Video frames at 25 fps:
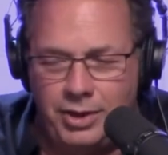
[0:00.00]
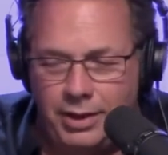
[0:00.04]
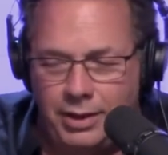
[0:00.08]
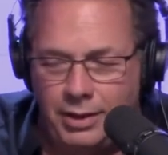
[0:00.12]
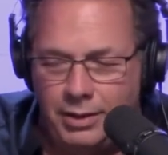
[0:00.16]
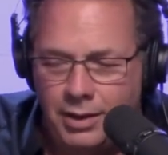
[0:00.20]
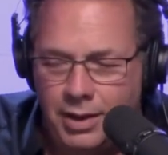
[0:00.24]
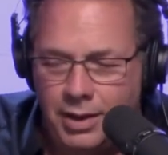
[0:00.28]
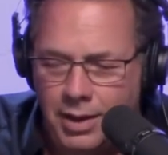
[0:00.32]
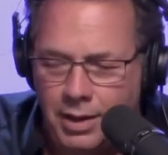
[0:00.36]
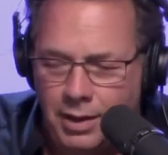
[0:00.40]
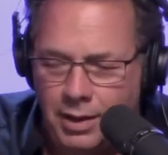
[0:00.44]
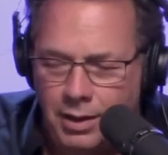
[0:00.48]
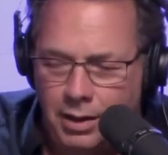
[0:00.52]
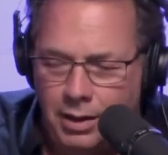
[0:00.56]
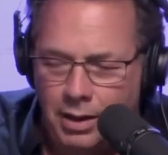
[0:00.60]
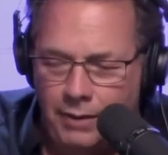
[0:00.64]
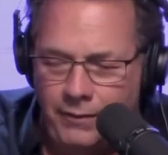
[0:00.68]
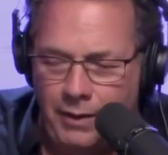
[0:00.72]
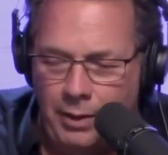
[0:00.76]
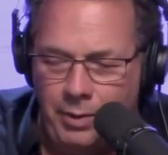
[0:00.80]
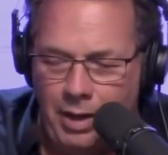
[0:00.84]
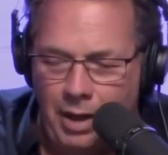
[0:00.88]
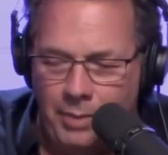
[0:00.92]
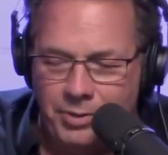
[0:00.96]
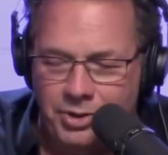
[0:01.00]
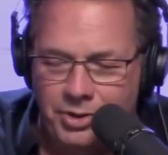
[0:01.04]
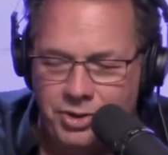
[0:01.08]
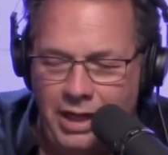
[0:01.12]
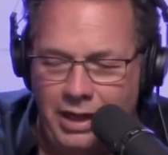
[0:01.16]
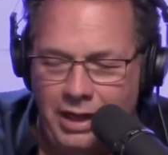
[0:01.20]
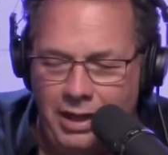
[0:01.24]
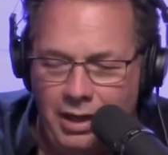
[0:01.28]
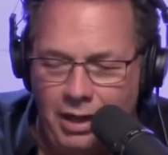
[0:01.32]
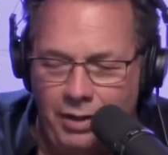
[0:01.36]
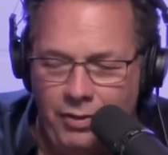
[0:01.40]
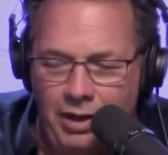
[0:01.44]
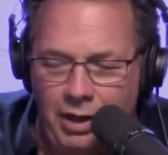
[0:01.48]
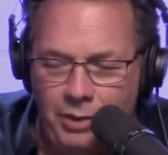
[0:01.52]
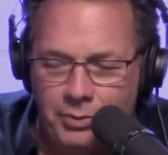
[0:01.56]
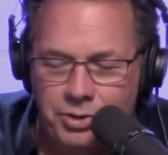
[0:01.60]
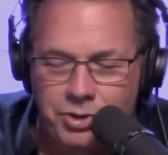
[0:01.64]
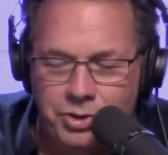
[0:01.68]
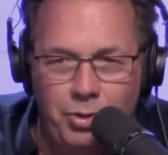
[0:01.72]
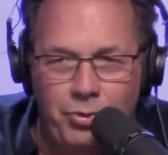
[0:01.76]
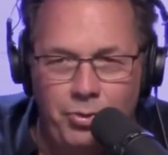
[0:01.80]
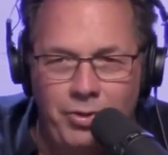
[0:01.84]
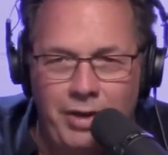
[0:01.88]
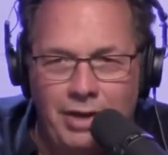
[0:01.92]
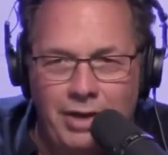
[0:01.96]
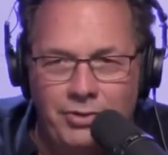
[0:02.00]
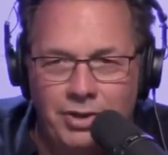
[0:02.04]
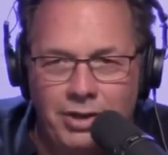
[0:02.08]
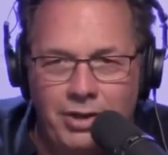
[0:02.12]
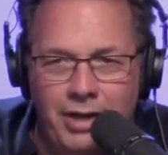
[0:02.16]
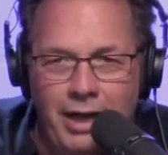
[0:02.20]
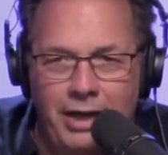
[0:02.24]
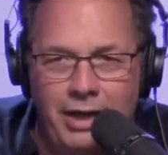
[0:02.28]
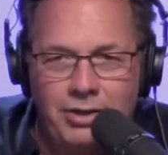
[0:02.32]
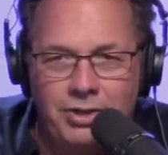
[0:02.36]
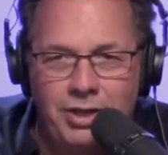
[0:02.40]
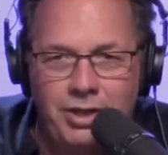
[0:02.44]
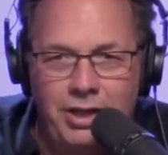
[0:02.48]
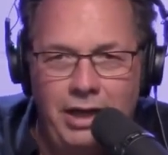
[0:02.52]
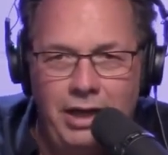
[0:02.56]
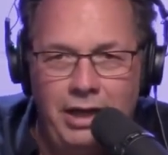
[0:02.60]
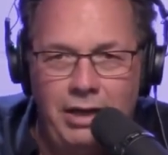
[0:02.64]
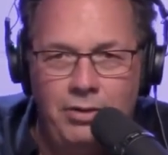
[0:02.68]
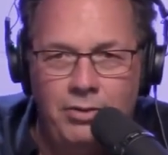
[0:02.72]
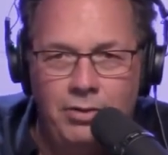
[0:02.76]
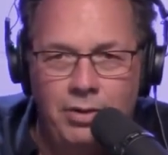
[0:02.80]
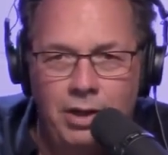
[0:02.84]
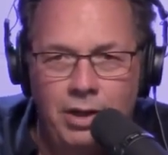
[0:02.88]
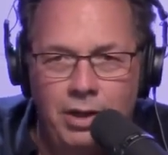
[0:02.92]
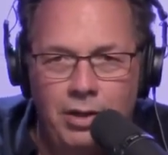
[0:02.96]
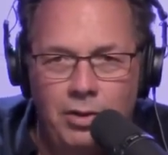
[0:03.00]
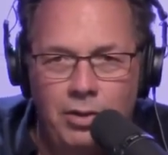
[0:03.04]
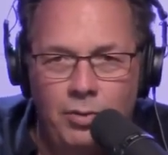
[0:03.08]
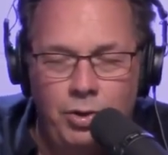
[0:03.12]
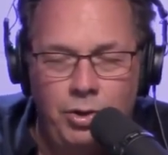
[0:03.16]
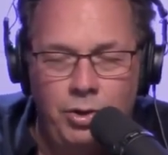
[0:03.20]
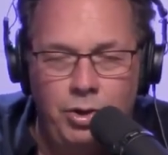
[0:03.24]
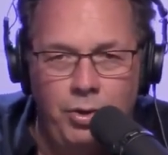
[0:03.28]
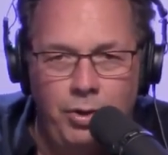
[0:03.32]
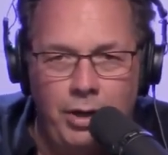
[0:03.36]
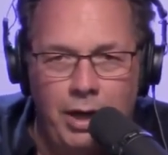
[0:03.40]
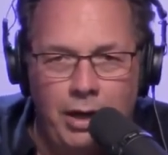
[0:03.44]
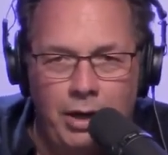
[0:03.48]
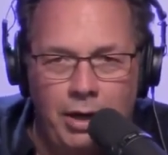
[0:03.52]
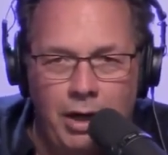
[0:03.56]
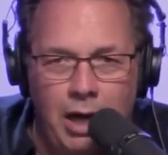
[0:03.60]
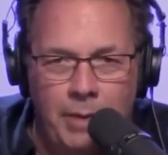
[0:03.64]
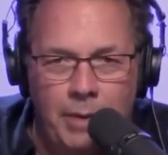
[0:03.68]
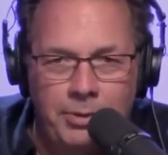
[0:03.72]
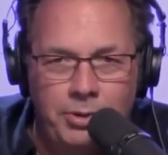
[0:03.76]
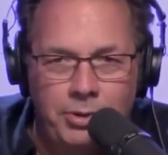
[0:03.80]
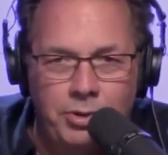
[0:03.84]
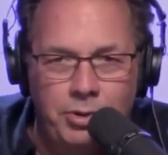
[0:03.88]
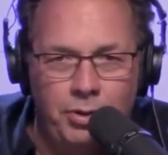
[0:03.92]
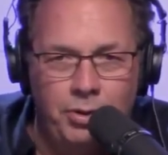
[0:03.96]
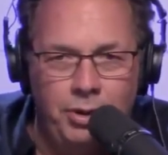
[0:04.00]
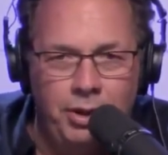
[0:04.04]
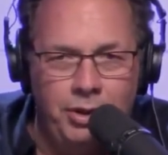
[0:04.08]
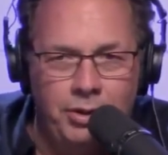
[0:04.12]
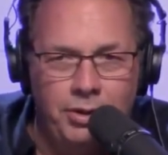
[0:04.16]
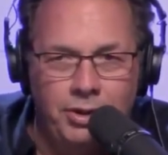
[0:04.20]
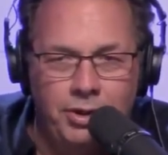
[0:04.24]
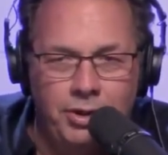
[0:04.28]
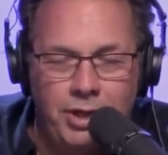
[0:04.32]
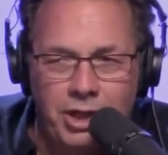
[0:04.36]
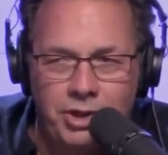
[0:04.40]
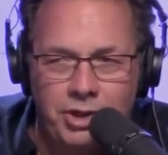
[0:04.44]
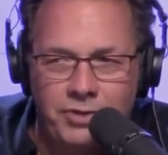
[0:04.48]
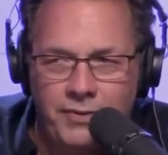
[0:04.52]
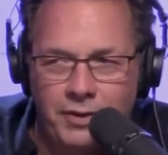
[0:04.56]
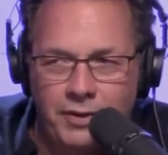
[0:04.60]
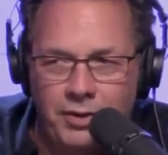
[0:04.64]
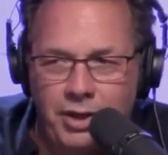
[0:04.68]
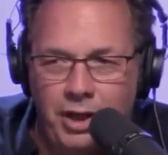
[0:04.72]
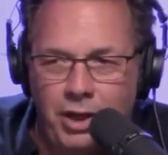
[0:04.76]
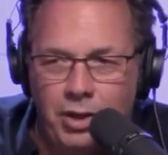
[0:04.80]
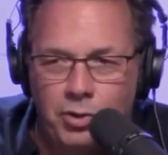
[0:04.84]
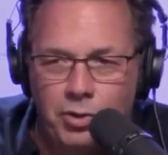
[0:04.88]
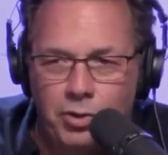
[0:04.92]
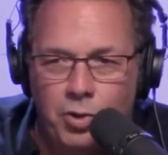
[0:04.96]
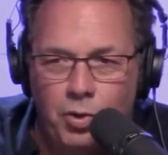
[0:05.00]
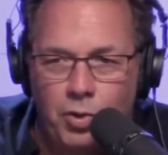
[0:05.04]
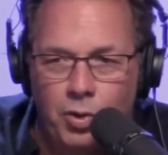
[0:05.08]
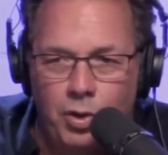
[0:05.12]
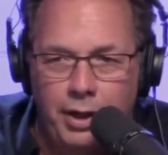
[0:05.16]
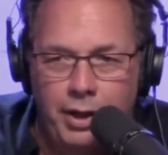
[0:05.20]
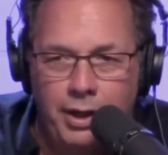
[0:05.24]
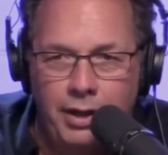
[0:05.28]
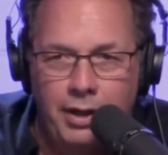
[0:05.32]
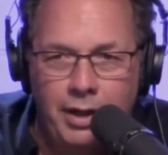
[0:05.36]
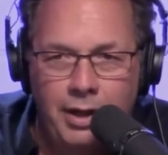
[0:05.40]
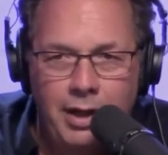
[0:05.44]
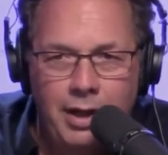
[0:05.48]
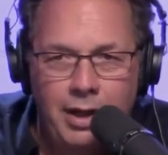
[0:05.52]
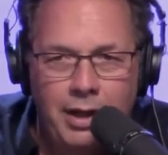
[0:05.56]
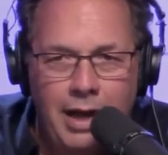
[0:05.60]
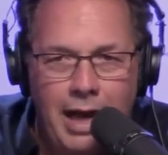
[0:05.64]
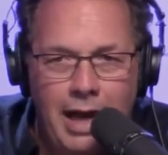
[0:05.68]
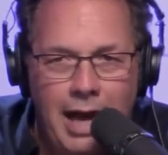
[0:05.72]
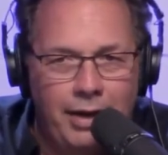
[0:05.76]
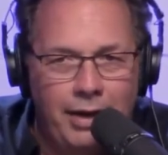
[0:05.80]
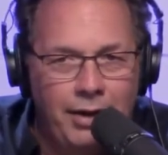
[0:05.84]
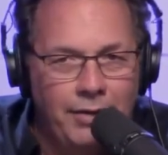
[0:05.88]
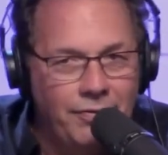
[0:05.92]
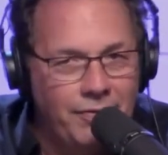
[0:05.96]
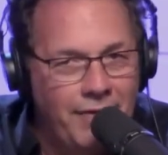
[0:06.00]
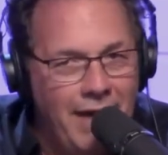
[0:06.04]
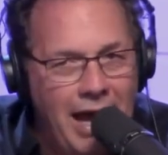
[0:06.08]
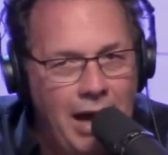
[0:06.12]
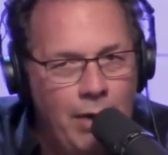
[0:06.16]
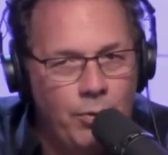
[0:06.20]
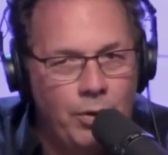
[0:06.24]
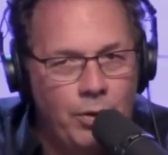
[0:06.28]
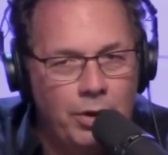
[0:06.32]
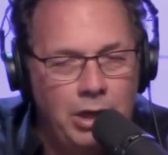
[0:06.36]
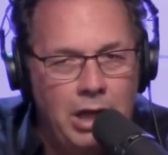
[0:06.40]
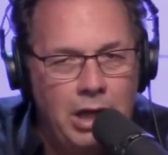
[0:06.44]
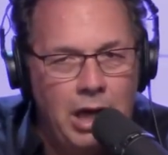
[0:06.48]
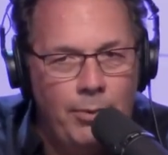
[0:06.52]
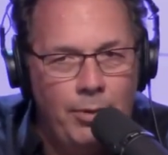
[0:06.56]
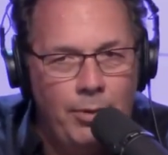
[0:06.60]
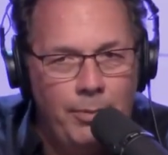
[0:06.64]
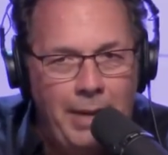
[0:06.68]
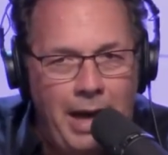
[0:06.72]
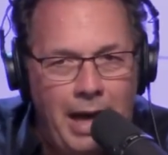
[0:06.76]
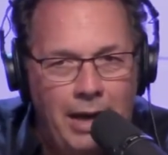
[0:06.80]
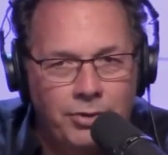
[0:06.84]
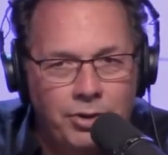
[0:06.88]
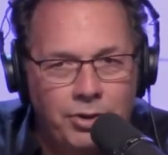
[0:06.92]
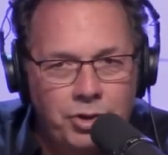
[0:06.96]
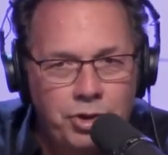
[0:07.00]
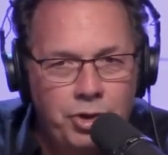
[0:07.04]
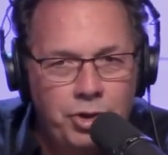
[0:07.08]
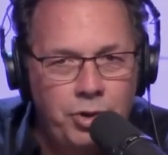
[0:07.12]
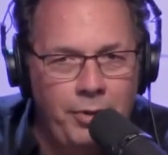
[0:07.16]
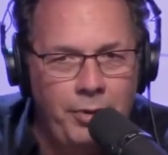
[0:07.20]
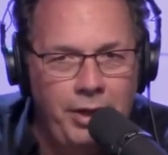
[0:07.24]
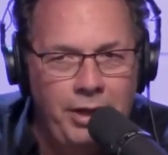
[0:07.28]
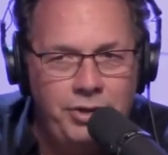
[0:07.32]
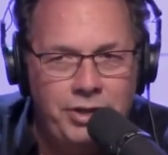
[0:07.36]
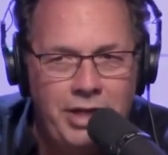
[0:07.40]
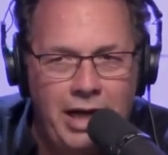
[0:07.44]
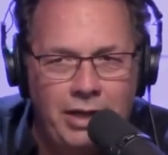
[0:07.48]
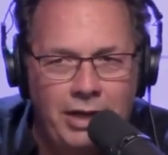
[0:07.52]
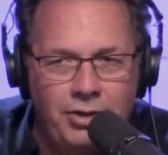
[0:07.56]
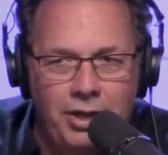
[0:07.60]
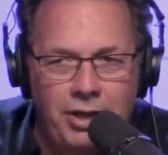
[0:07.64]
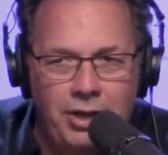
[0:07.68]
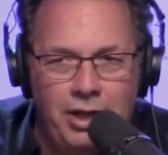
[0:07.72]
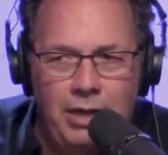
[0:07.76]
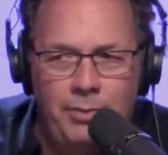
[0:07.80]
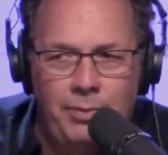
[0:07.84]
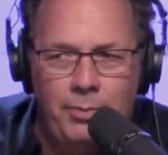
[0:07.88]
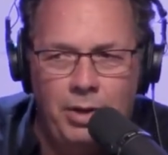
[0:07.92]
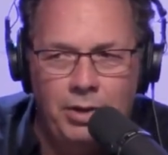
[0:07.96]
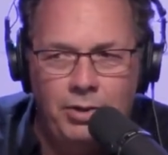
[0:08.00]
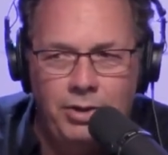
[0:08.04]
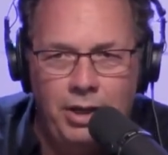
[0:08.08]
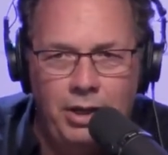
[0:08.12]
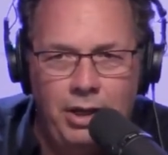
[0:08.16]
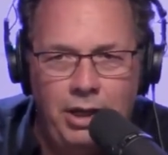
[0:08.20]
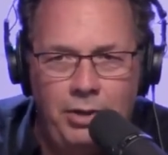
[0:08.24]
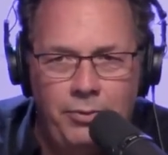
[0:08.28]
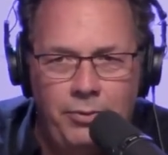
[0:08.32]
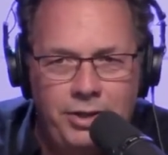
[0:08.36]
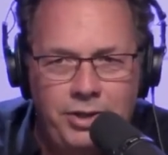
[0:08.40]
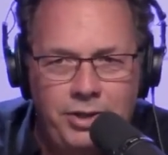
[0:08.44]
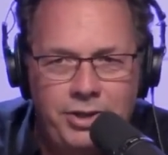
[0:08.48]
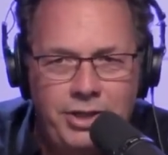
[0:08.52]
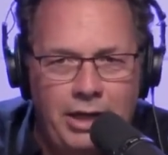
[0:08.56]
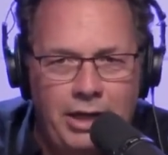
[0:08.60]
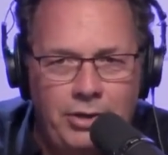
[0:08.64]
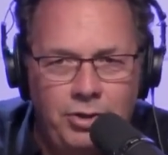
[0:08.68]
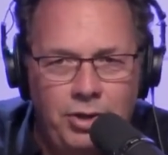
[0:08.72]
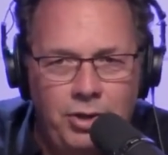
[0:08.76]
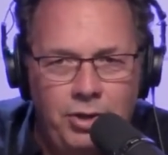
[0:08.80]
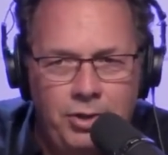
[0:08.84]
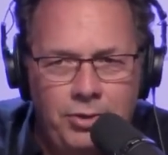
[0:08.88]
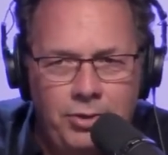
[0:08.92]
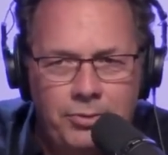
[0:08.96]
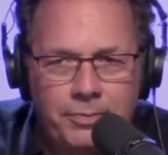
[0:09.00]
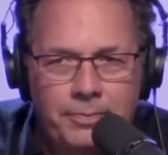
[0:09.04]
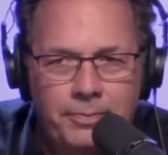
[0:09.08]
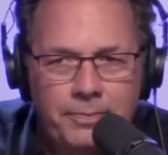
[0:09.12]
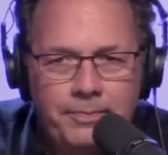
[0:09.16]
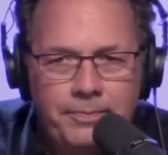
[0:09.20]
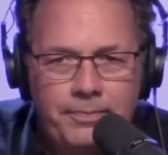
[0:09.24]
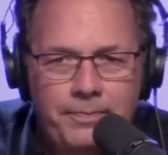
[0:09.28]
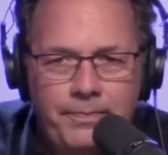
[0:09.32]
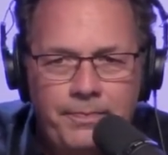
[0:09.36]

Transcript: And if I'm not mistaken, I think it was 2019 when you got an opportunity to test for Dale Coyne. How did that one come about? Did you reach out to him, or did he reach out to you?